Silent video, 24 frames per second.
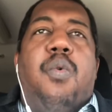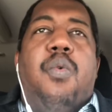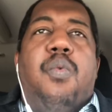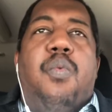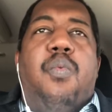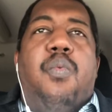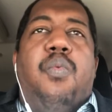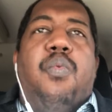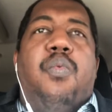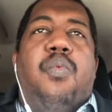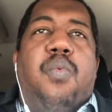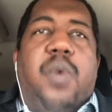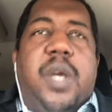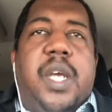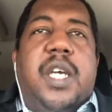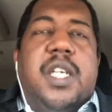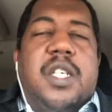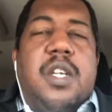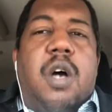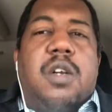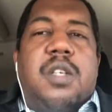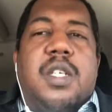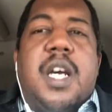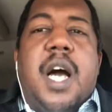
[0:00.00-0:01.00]
we can
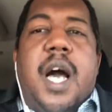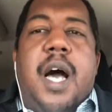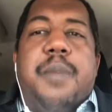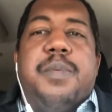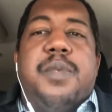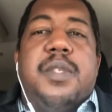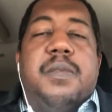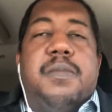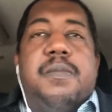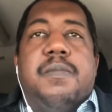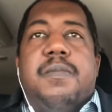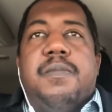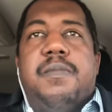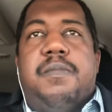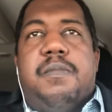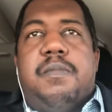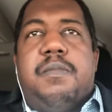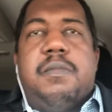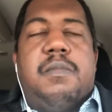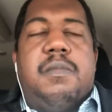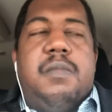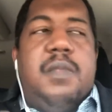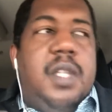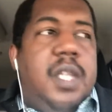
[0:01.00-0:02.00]
talk to cops.
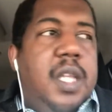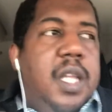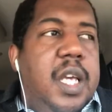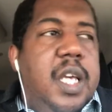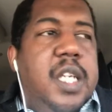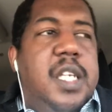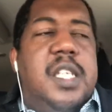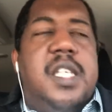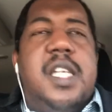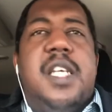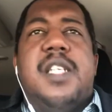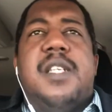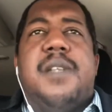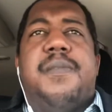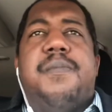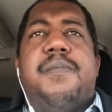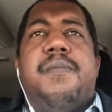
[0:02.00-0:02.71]
It just isn't.